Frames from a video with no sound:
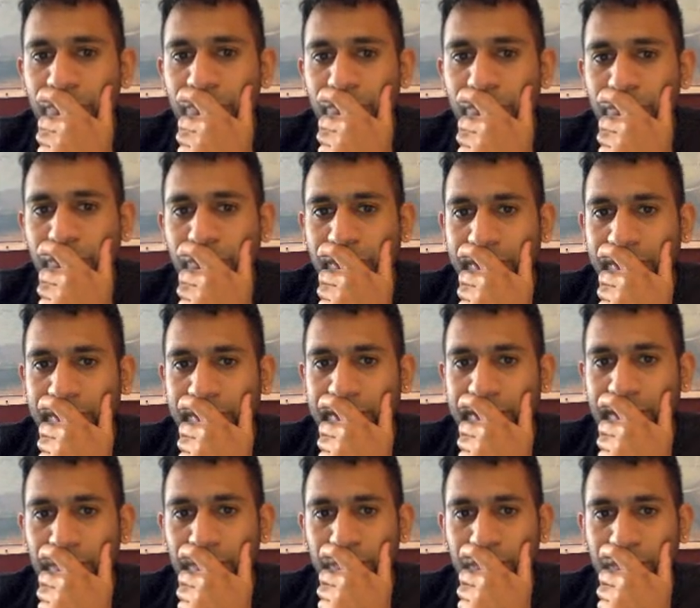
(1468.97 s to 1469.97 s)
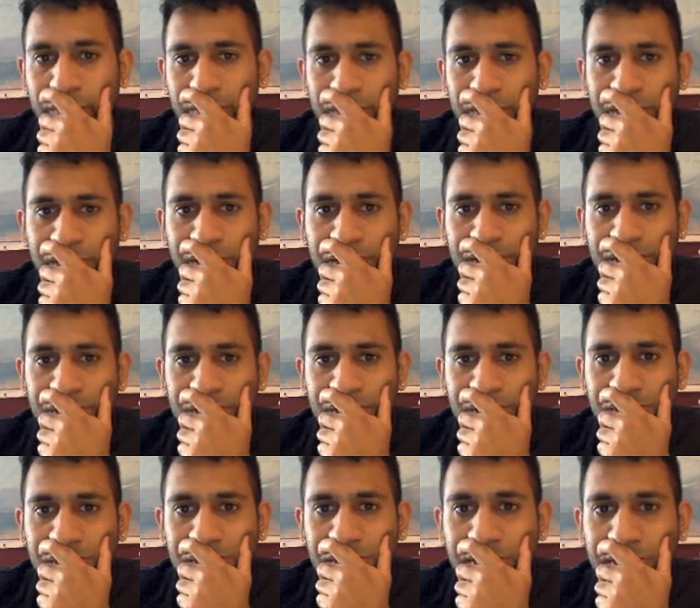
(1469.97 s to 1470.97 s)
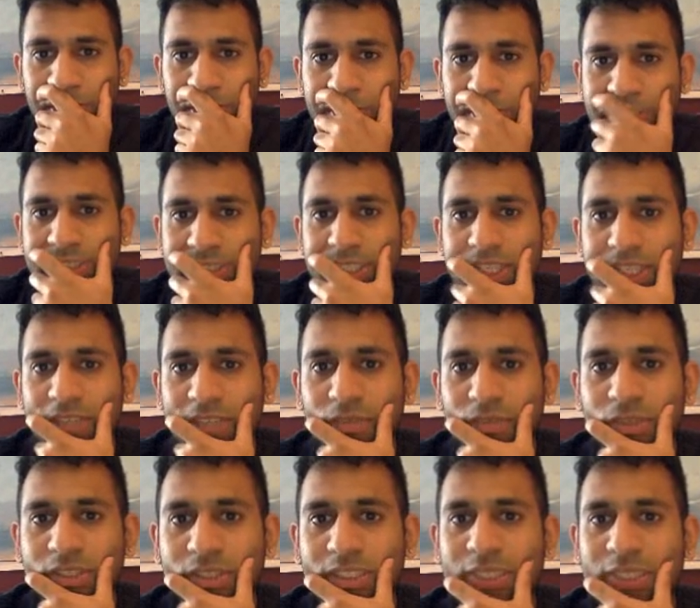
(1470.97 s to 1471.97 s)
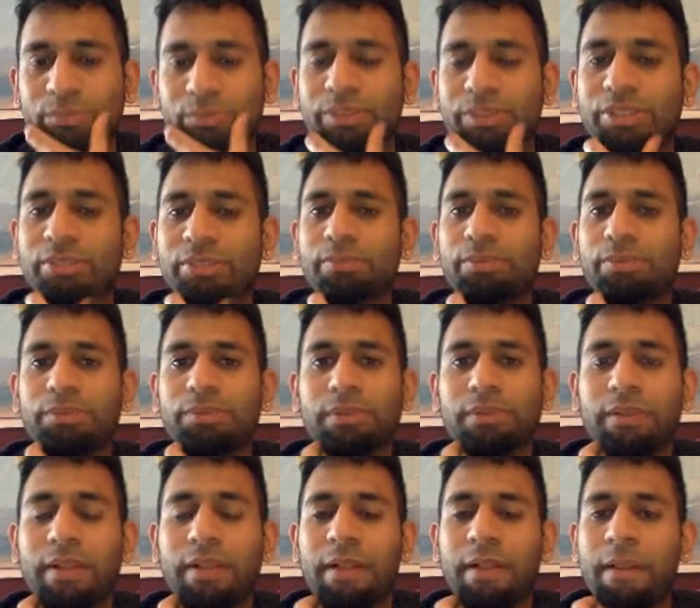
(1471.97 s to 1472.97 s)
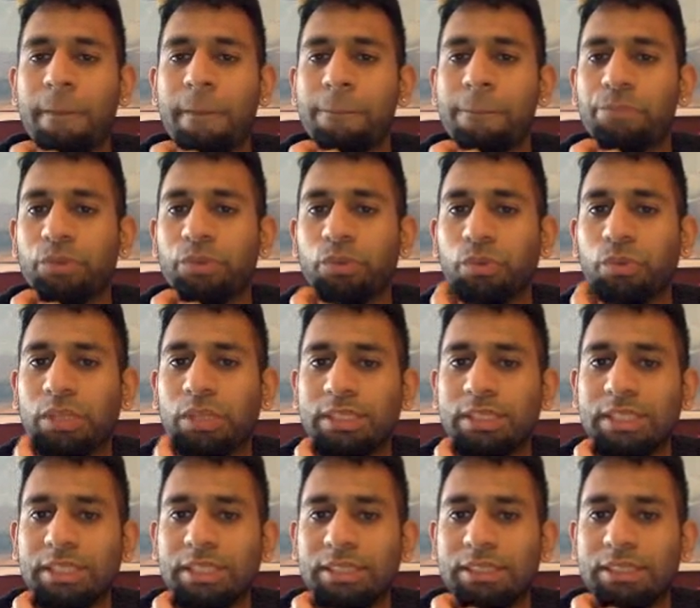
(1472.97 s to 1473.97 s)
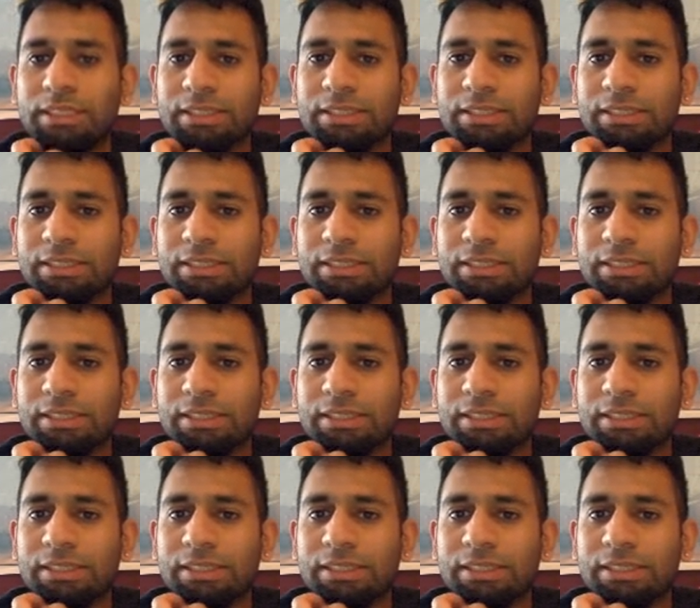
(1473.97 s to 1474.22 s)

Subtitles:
For example, let's say rook takes bishop, queen takes,